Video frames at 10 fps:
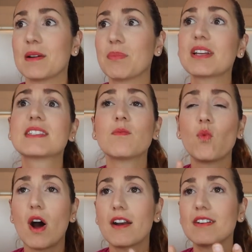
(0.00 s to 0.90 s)
Bring
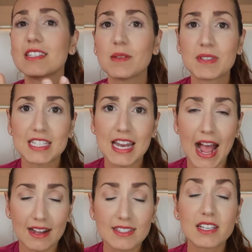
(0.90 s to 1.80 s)
some water and some
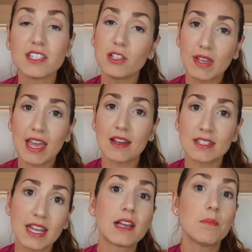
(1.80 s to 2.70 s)
snacks, because you
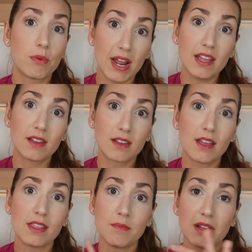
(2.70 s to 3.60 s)
can take a break
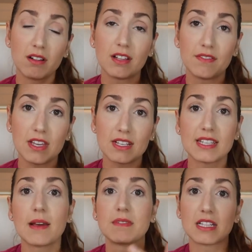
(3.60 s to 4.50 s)
in the middle of the
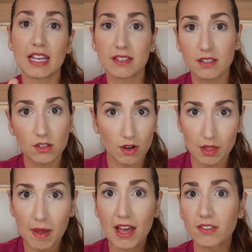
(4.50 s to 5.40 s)
exam to like go to
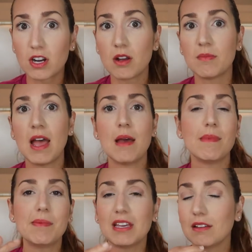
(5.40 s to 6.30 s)
the bathroom,
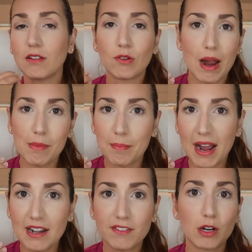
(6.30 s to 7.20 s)
maybe grab a
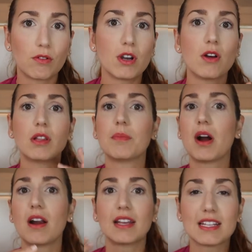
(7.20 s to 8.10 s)
bite of your granola
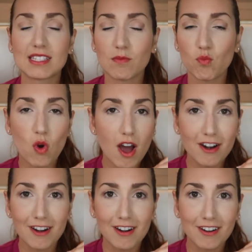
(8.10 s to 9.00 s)
bar, get some
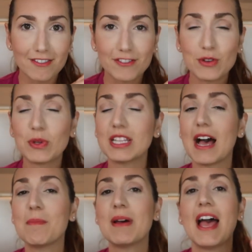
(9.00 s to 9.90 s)
water and fuel
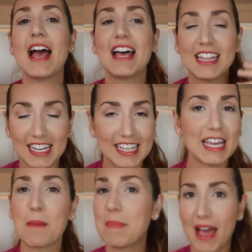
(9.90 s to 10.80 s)
up, and then
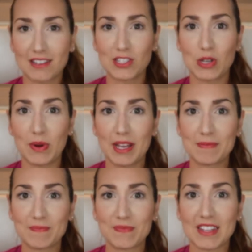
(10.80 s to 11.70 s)
get back to it.
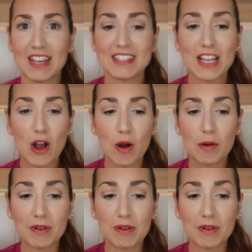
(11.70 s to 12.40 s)
So